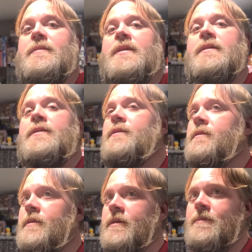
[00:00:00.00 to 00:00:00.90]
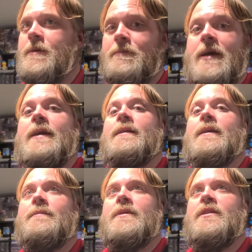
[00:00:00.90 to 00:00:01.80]
mean that you're going to be paid
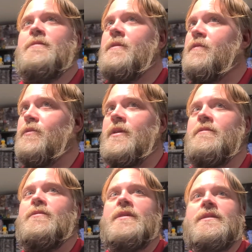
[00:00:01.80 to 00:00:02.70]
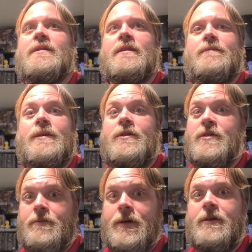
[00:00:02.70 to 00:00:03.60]
that much, but for whatever reason, that figure
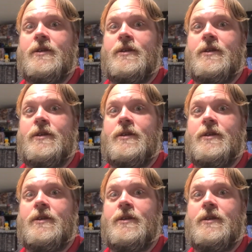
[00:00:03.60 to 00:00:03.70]
is very